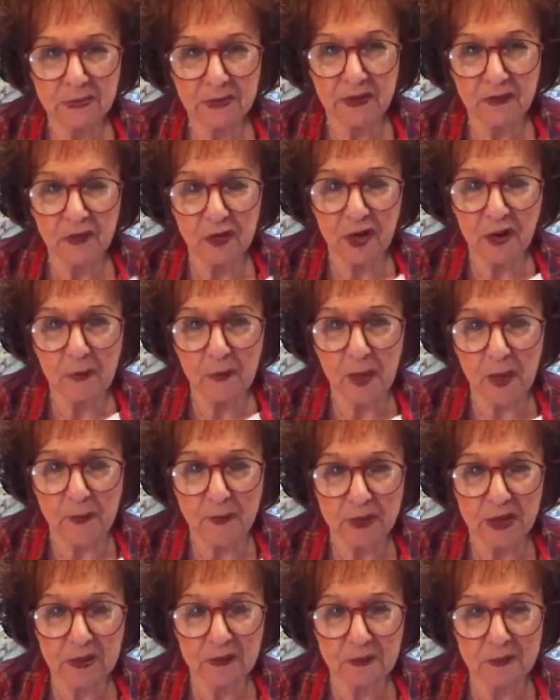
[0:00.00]
But if you have
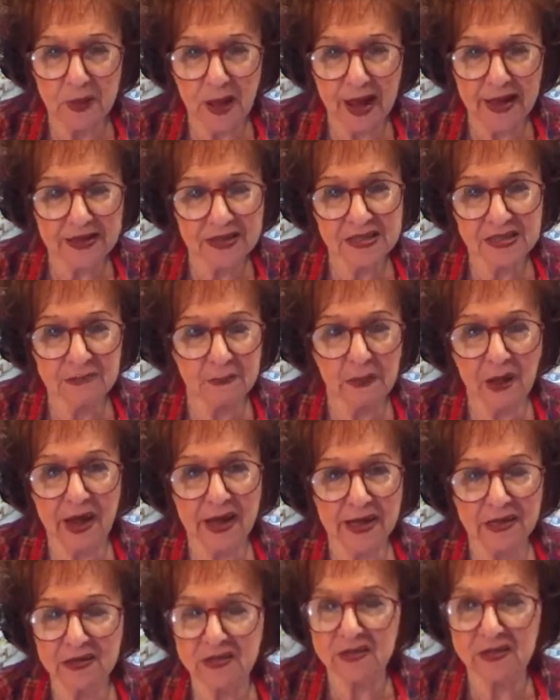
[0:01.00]
pumpkin pie
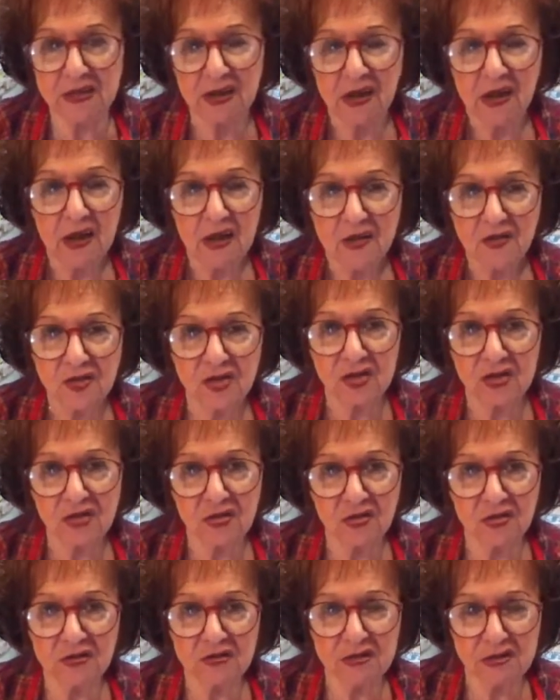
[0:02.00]
spice,
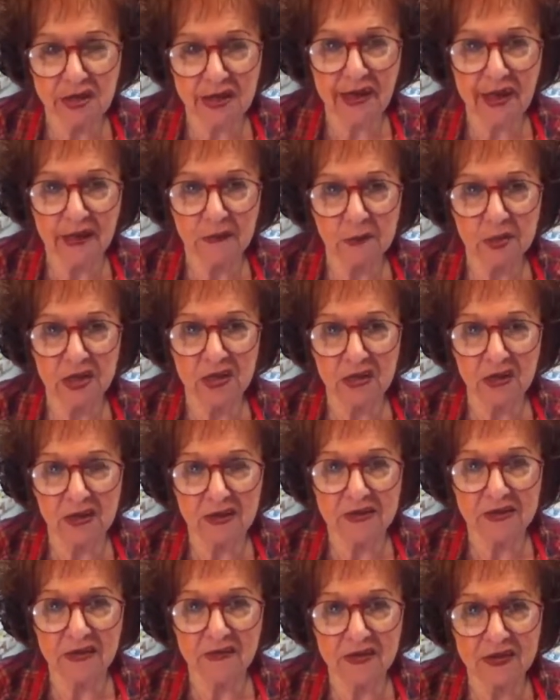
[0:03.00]
just use that
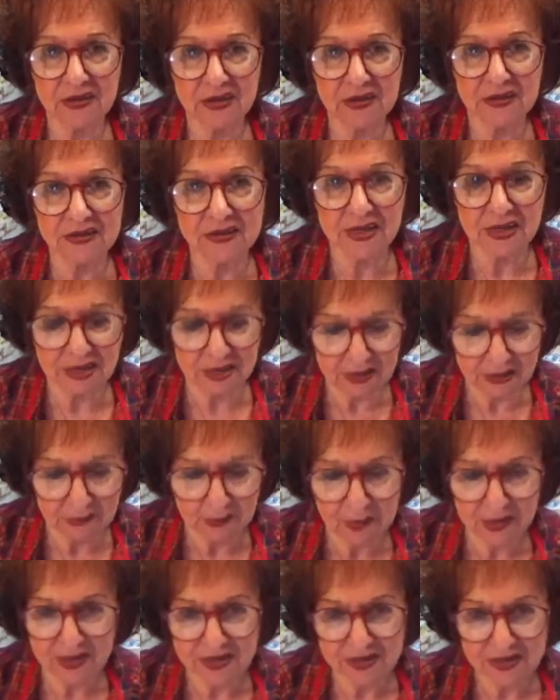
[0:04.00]
because everything's in it.
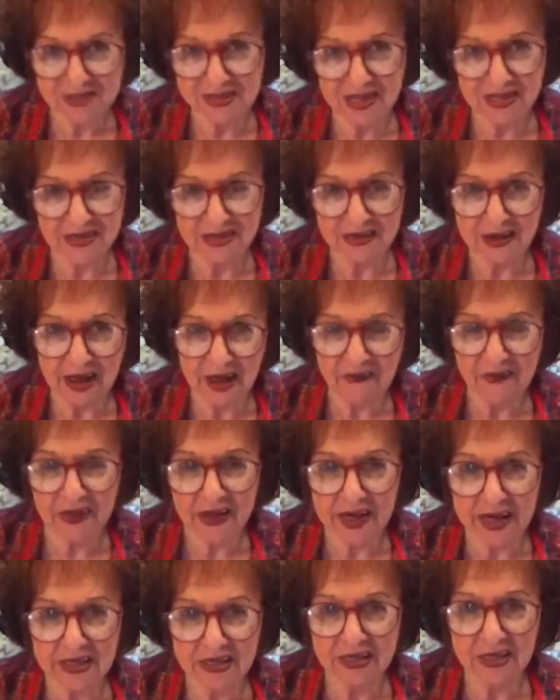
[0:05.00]
But since I didn't have it,
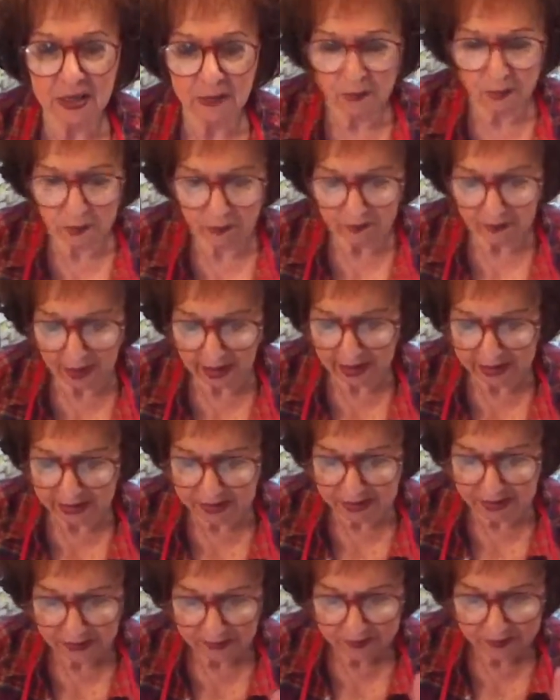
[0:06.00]
I had to
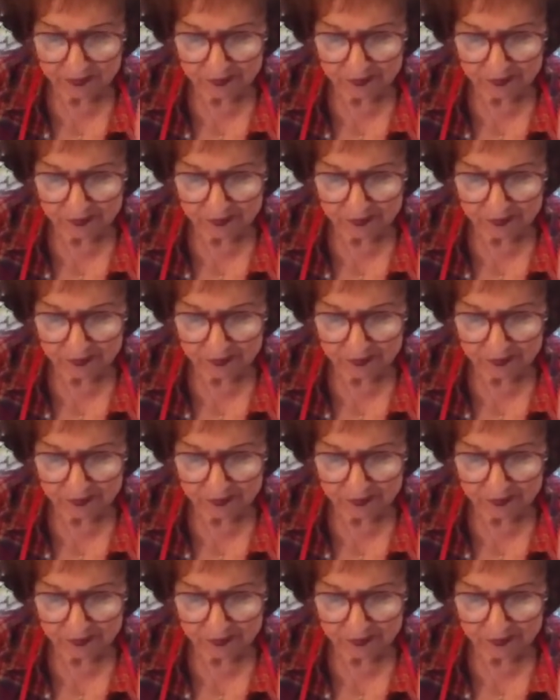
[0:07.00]
improvise.